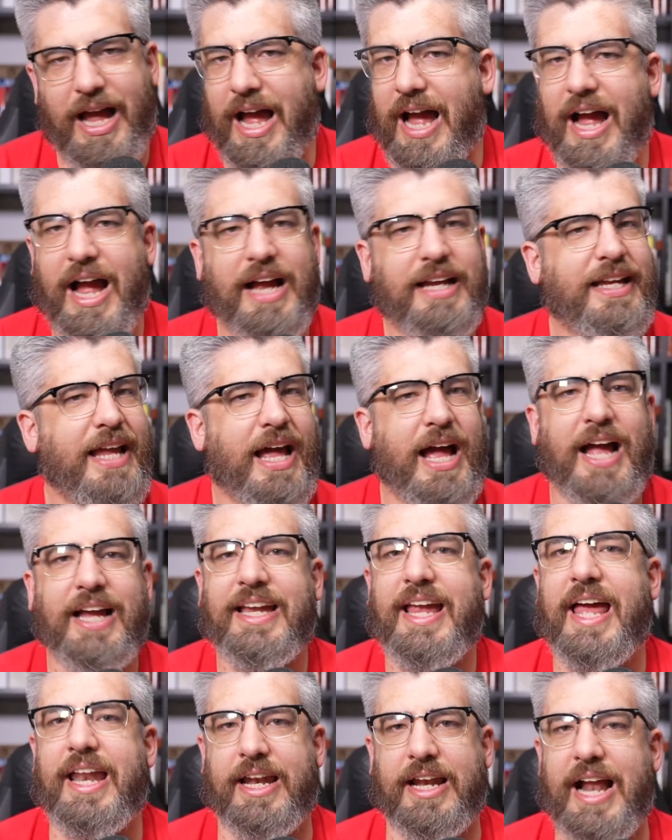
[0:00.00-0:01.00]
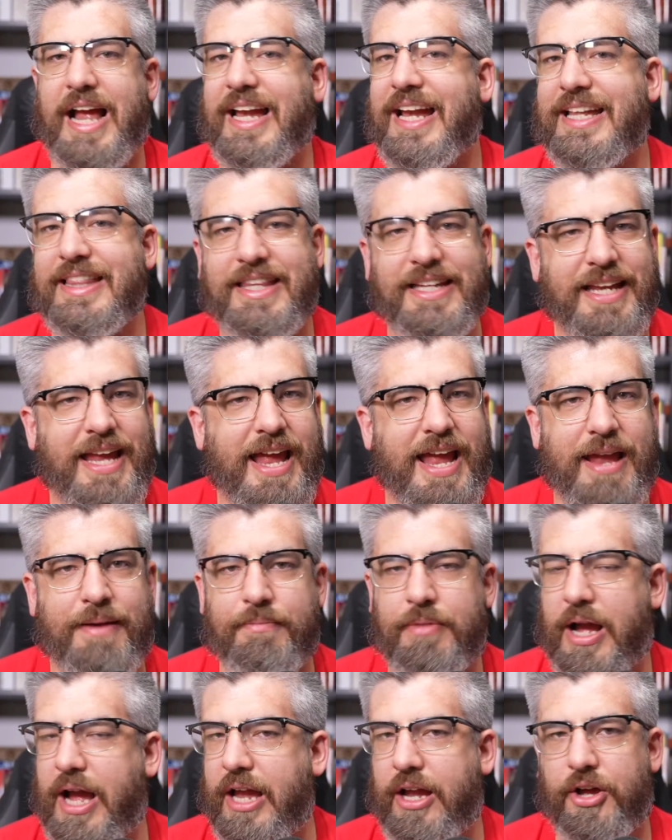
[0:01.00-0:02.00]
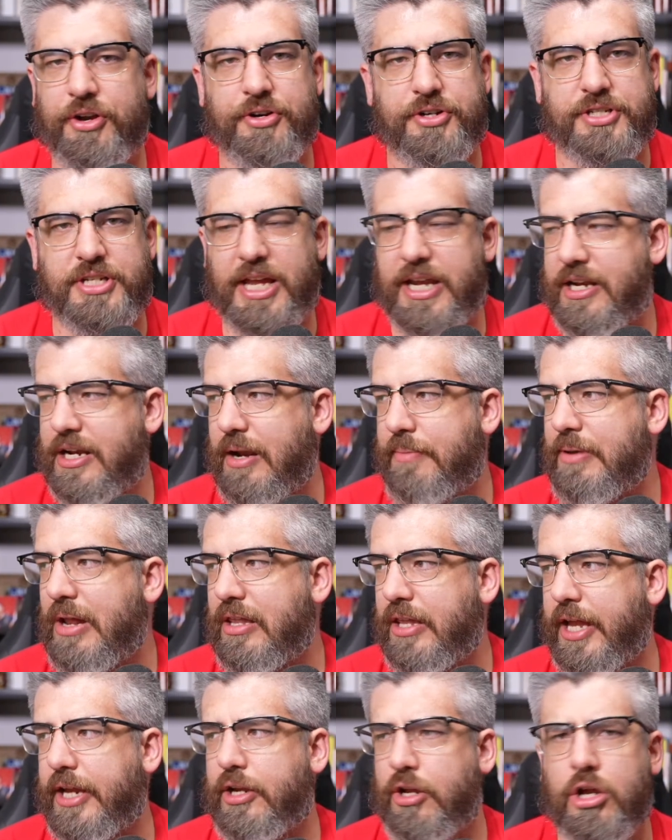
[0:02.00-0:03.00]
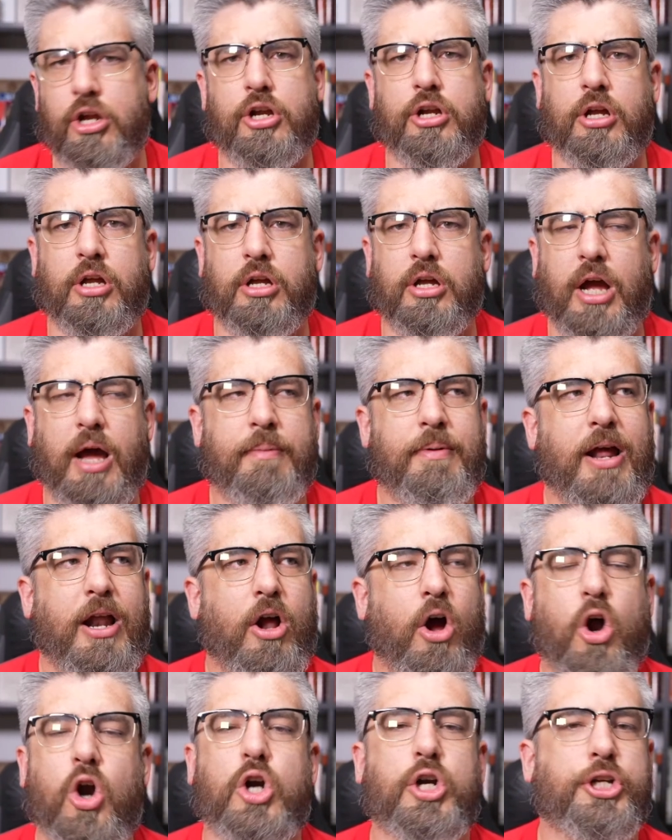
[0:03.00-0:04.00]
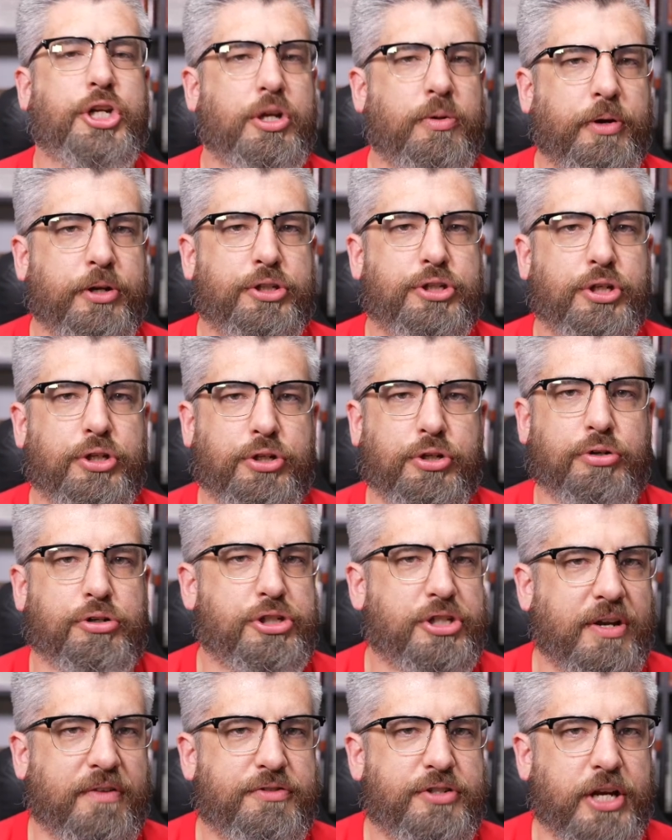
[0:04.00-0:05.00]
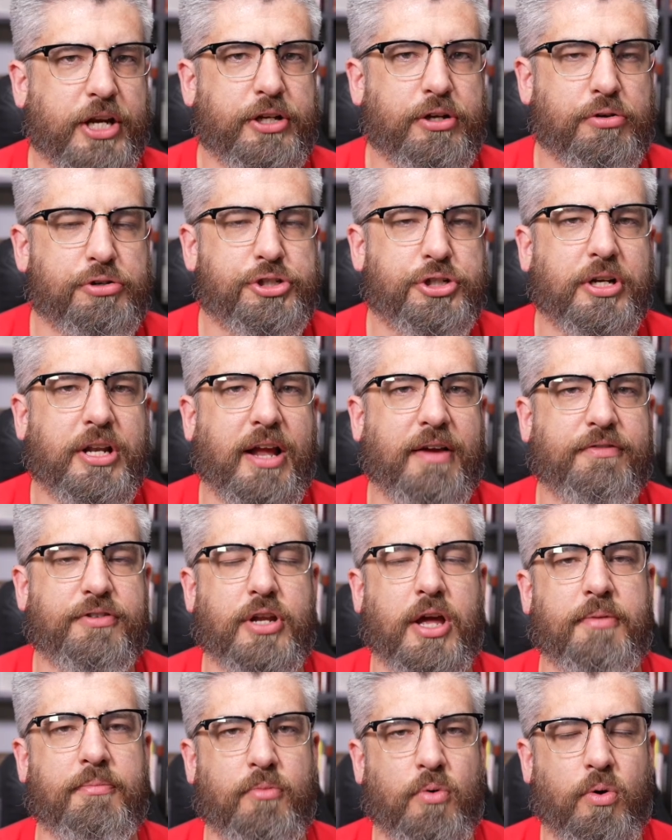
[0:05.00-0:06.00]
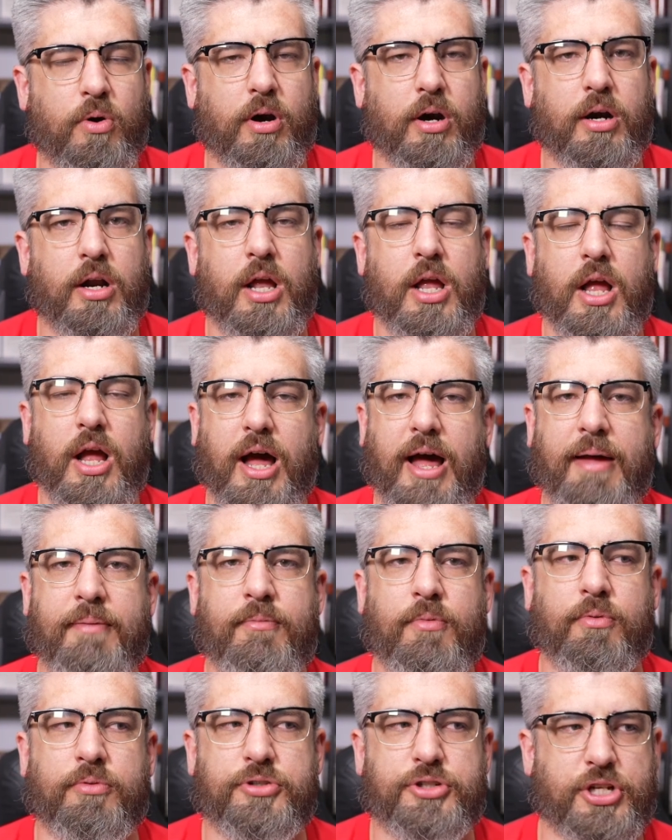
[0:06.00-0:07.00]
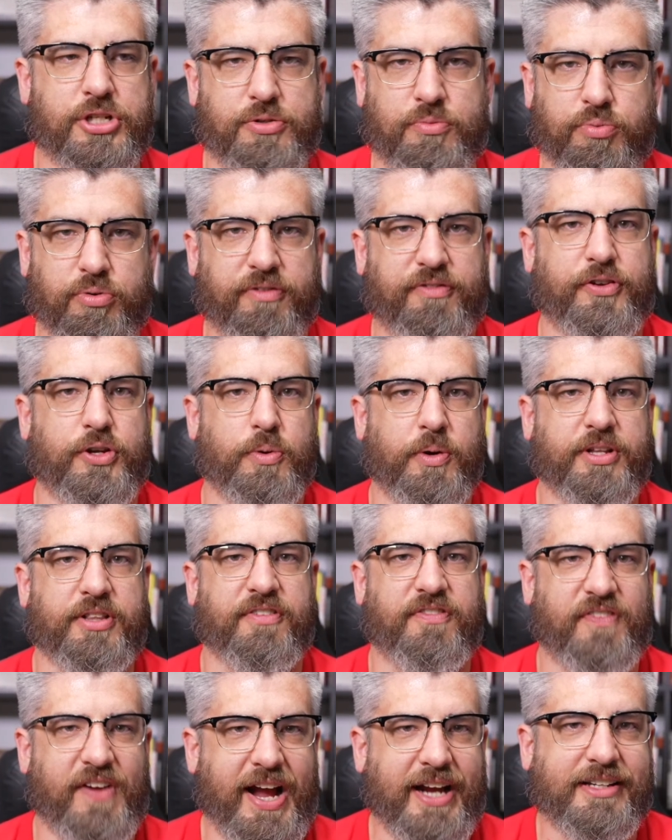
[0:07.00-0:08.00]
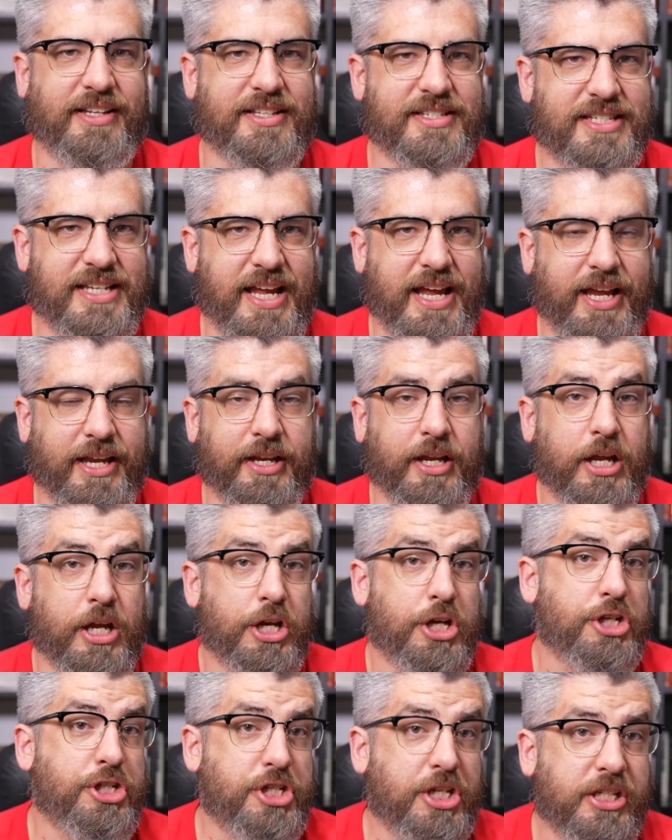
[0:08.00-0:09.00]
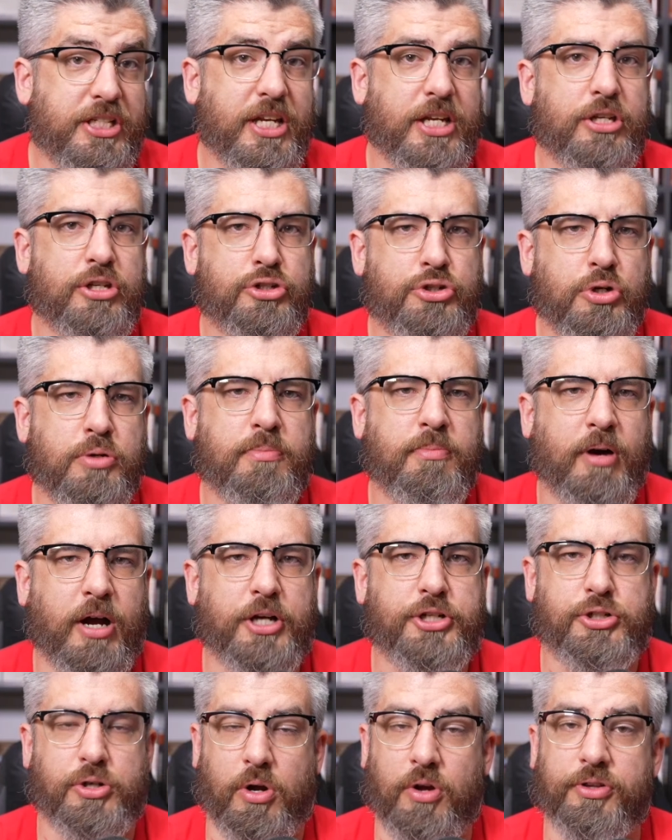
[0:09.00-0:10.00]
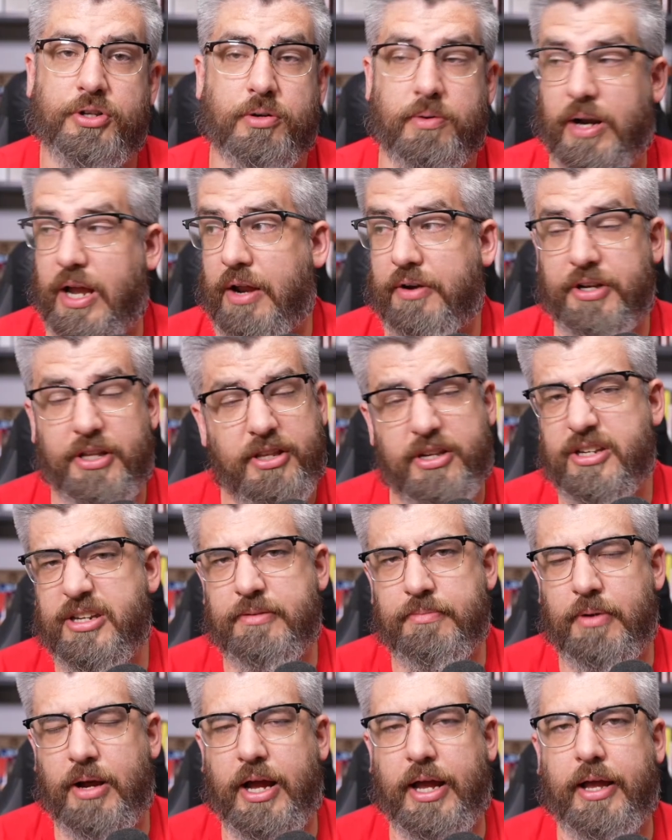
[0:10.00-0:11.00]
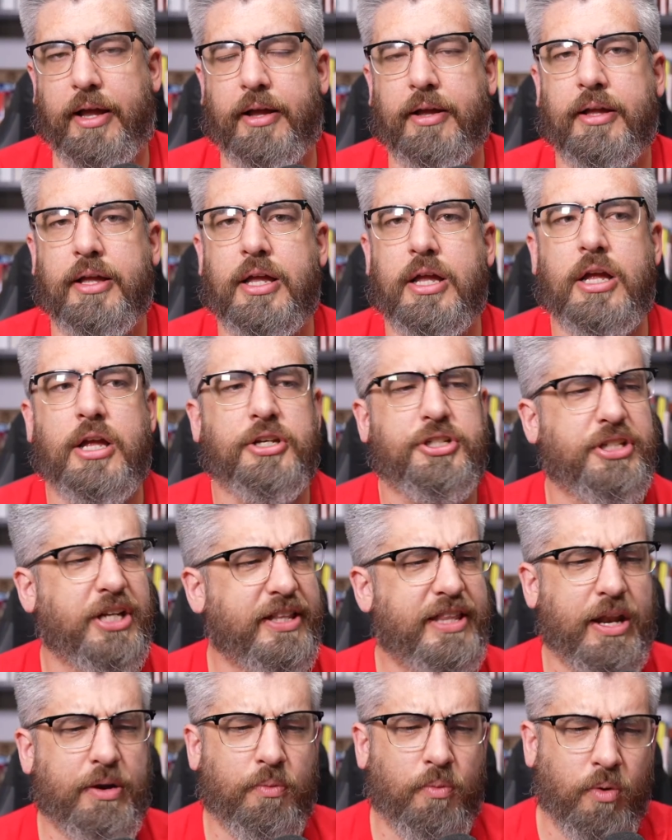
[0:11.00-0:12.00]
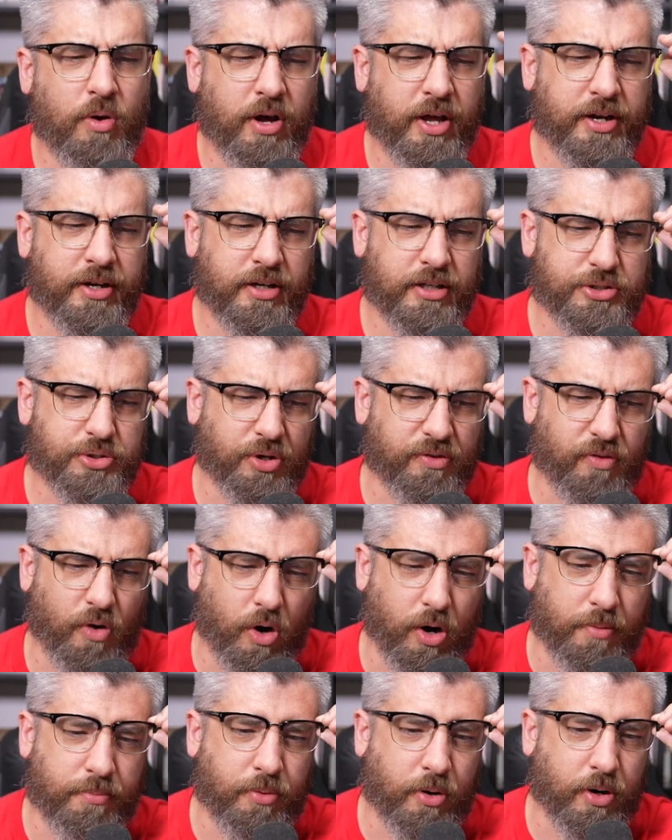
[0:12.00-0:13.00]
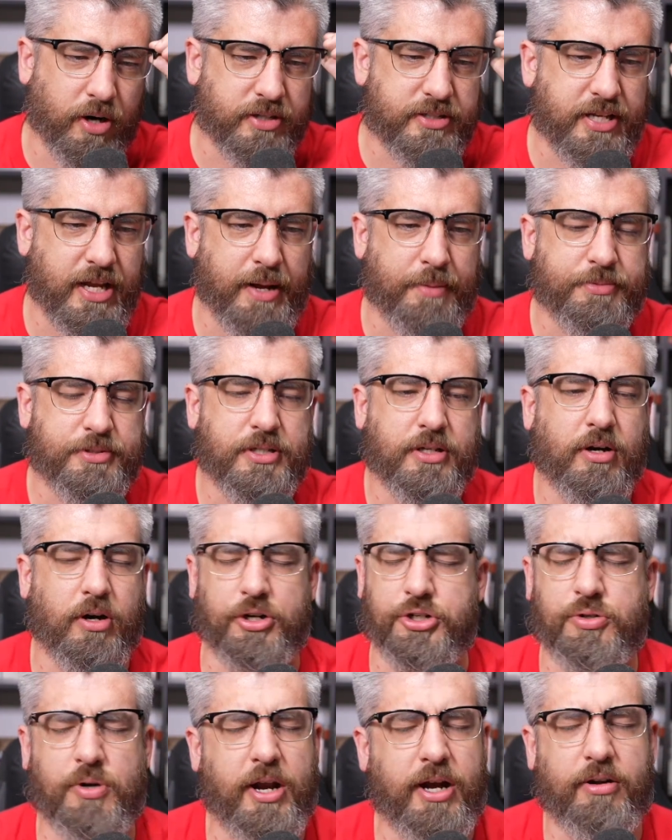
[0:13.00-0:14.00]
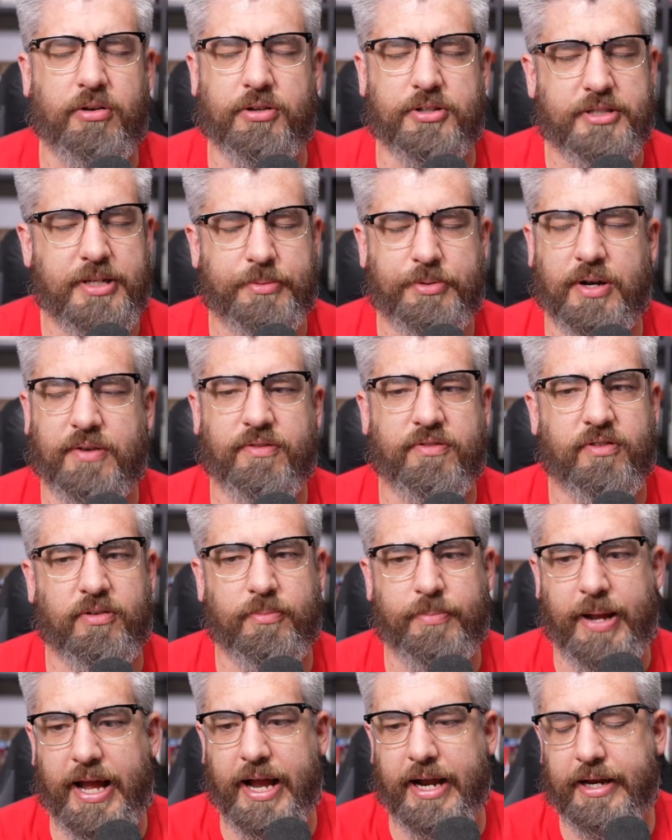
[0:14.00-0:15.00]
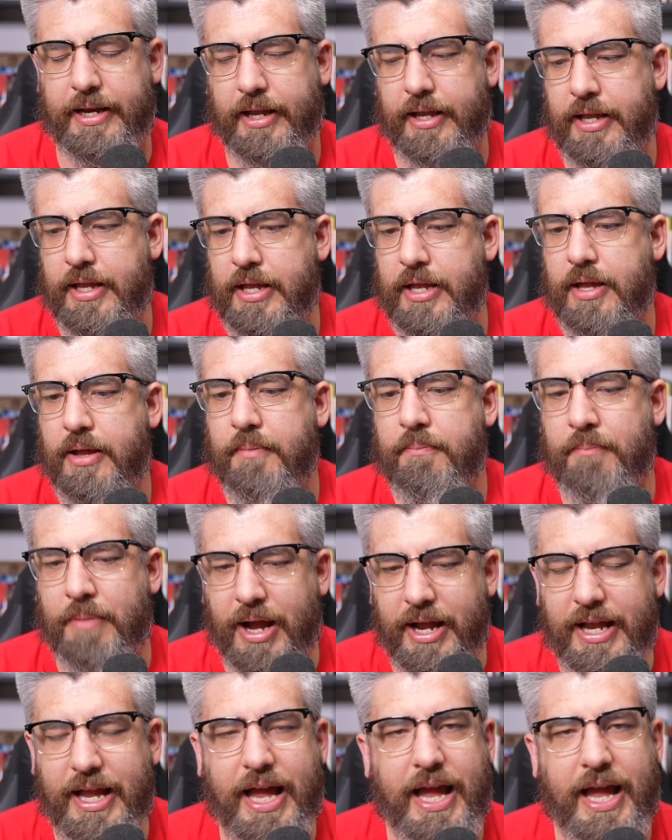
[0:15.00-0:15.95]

I get it. I get the game. I understand it. I'm not arguing to you Shevchenko should have done more. I'm just reviewing the fact and saying she didn't do much on the ground. Neither did Maia. She had that one sort of armbar attempt or triangle attempt off of her back. Maia